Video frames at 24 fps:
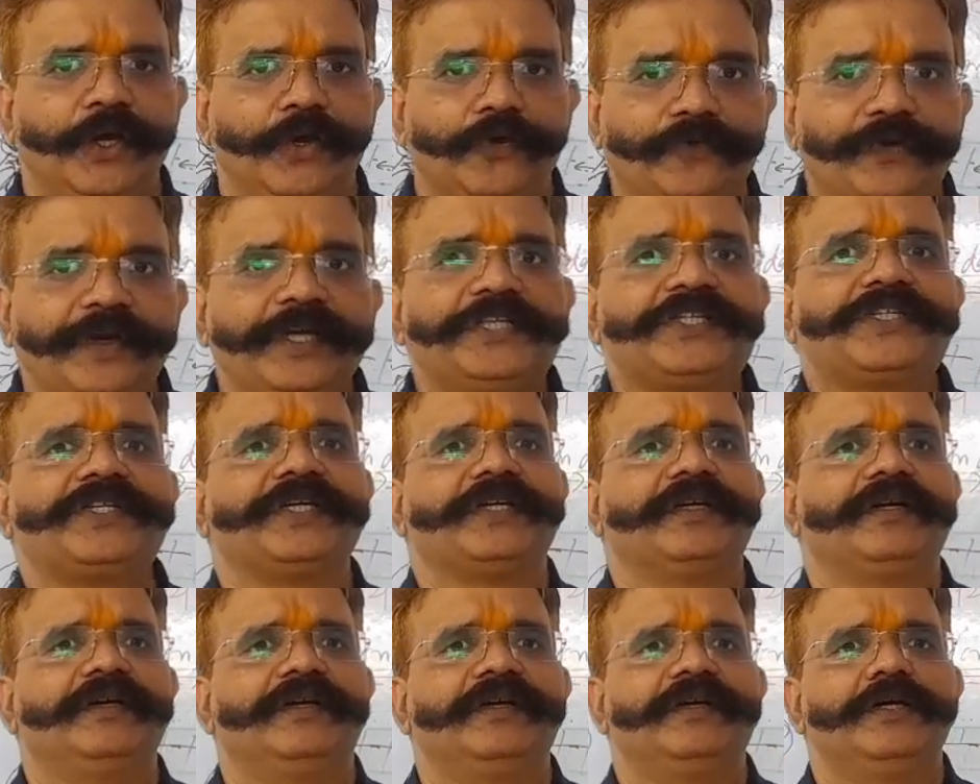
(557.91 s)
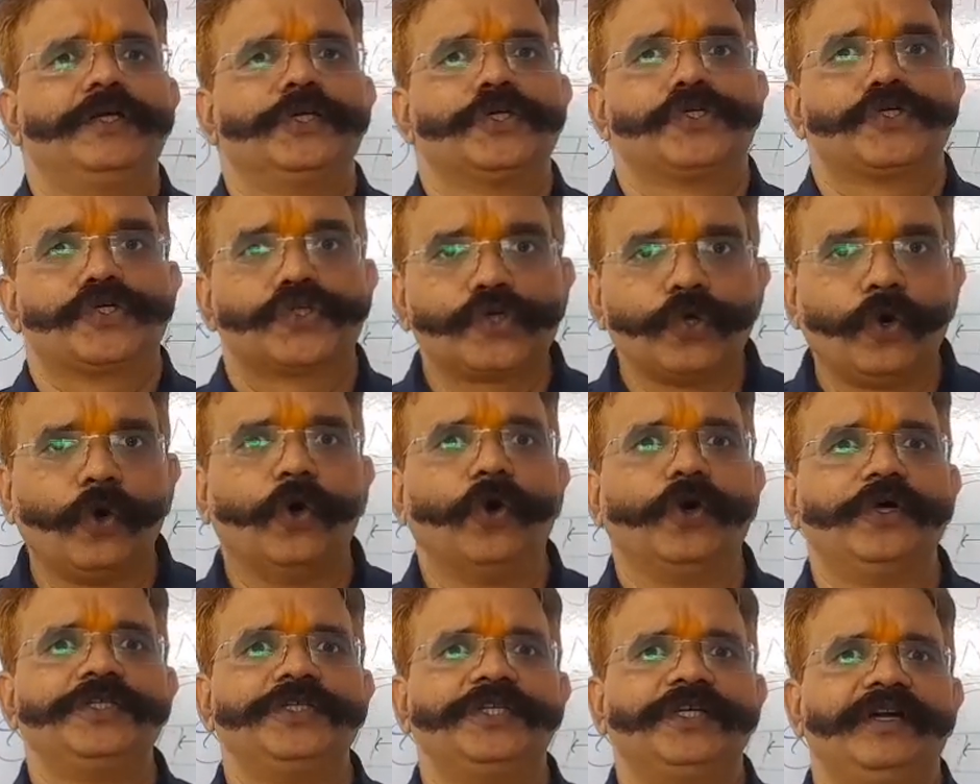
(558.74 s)
which
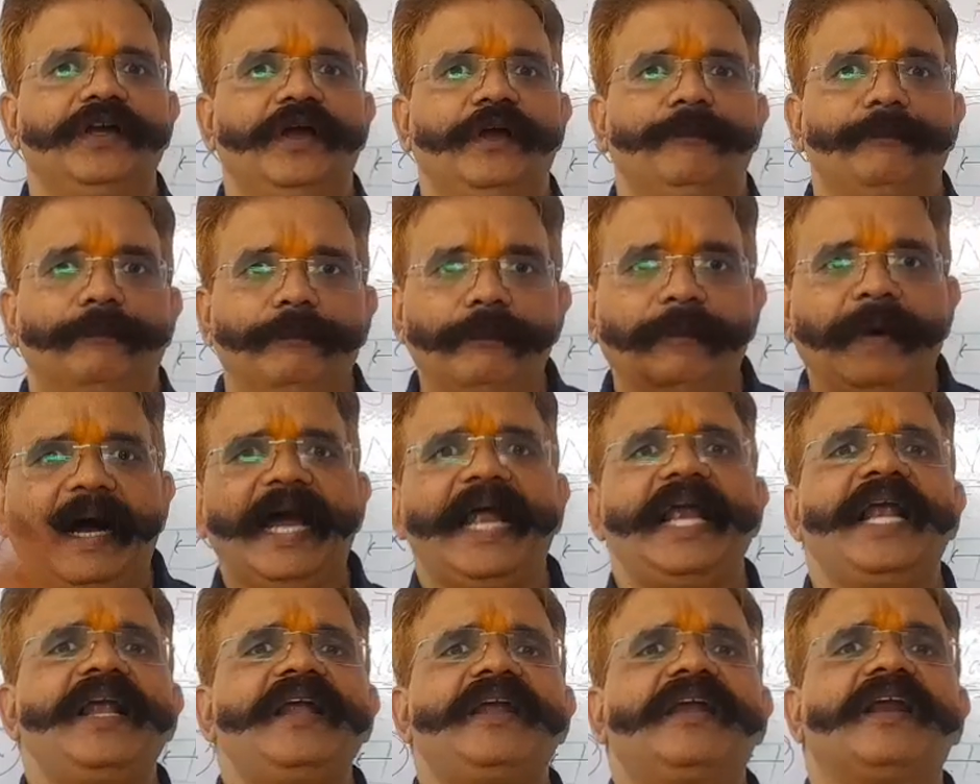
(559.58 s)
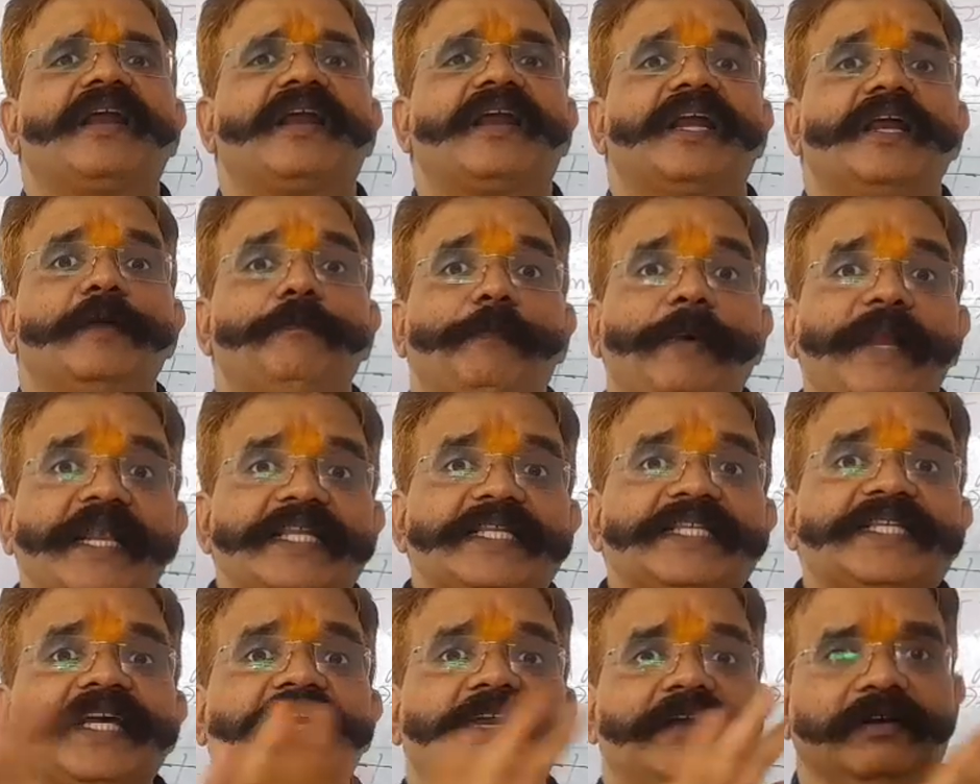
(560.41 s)
shows mild
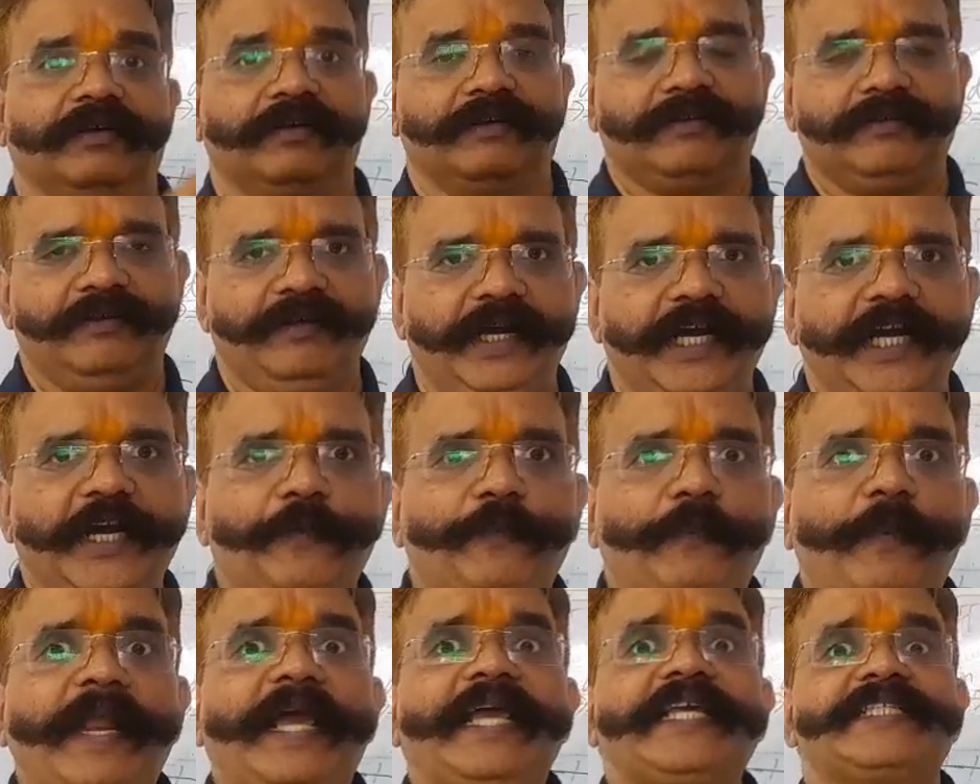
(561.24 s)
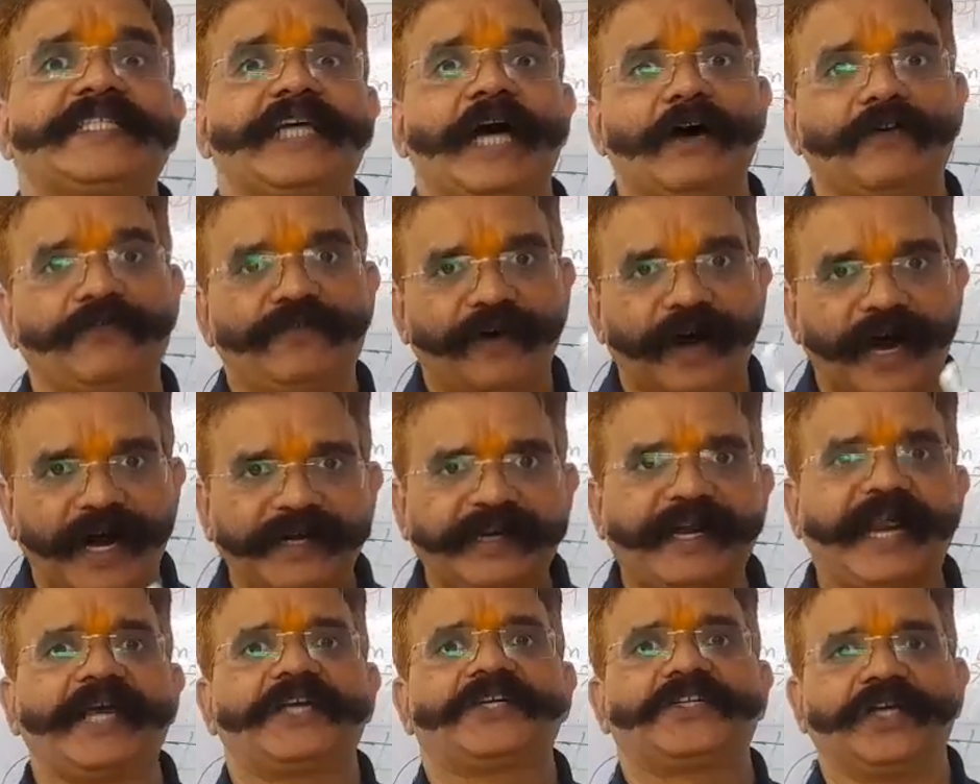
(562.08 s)
repulsion in place of
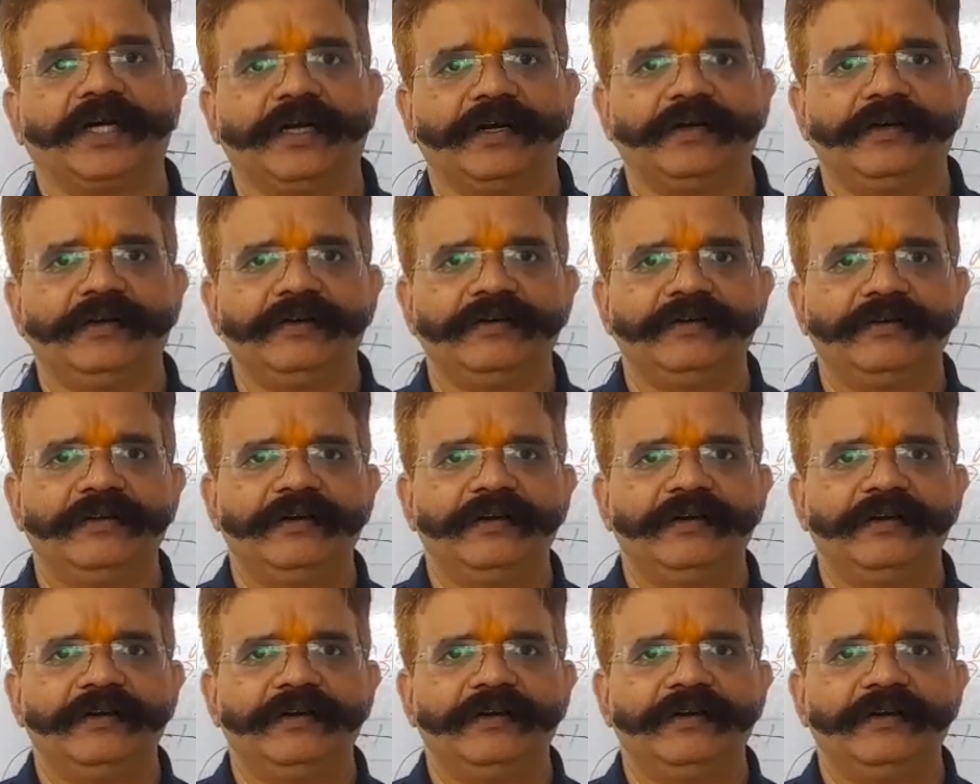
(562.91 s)
attraction.